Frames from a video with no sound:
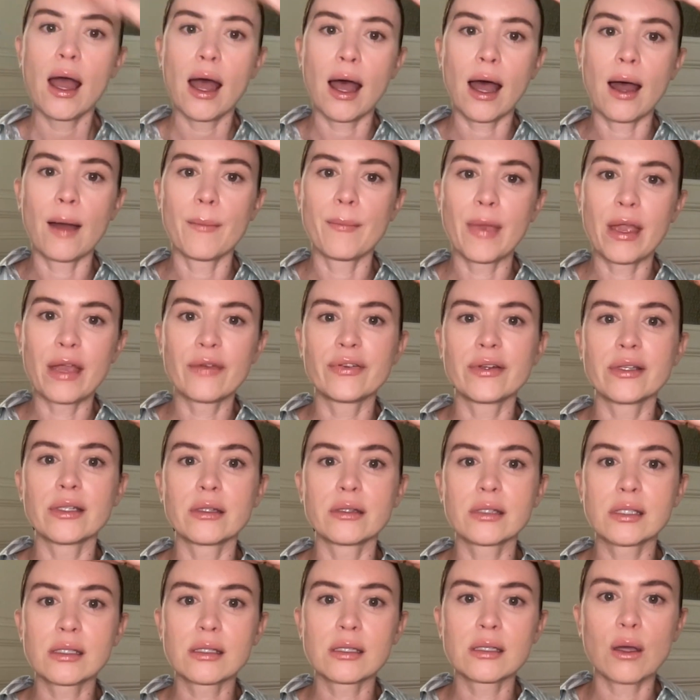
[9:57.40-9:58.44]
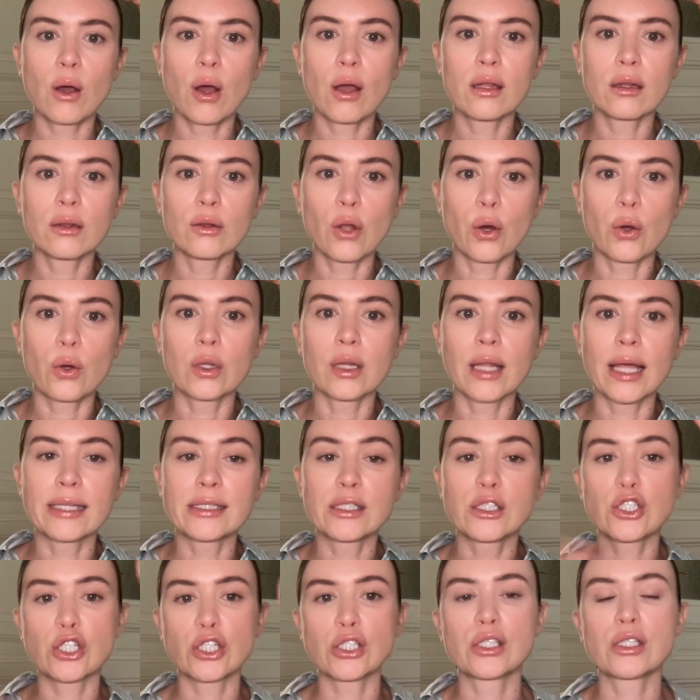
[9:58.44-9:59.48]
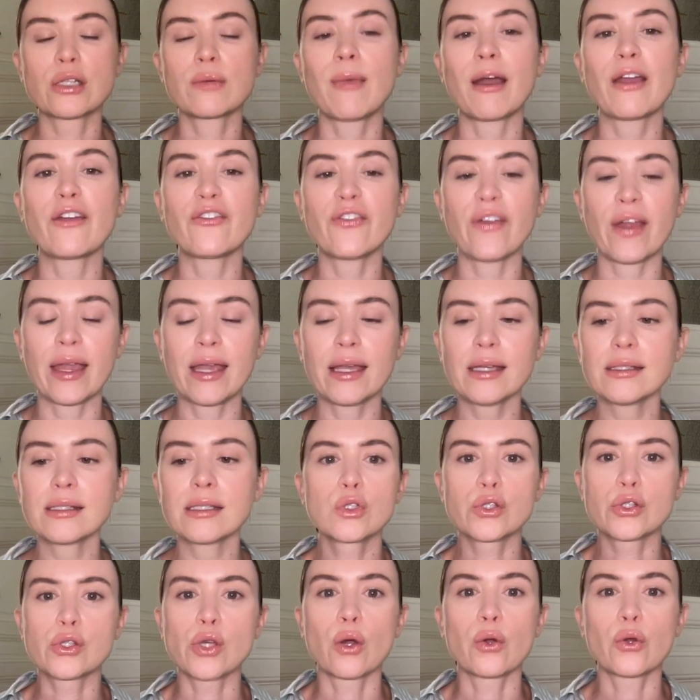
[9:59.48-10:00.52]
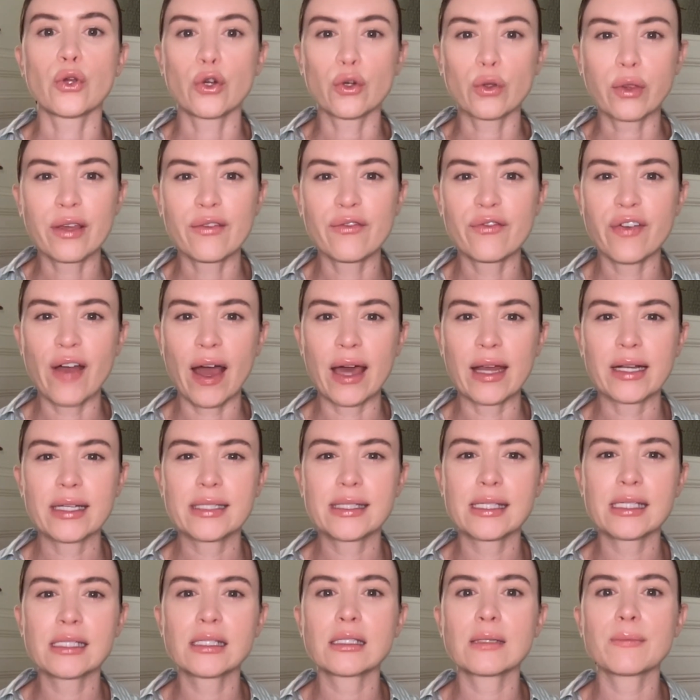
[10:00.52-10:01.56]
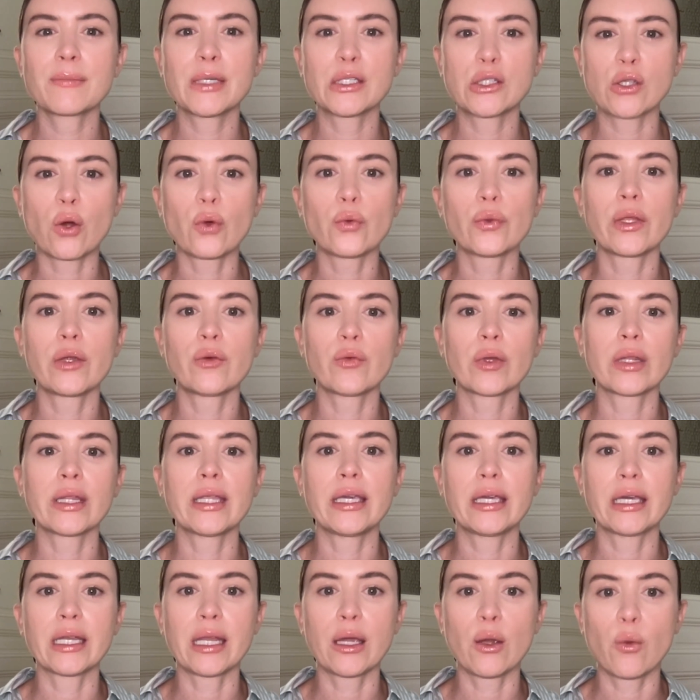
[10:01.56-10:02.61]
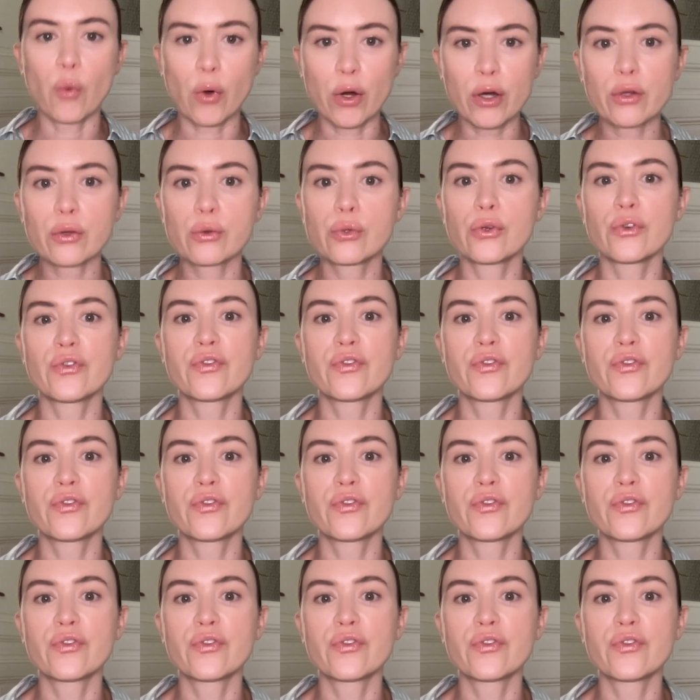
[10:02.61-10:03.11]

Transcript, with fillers: Um, if it's localized just to my face. So your lymphatic system is only really getting work through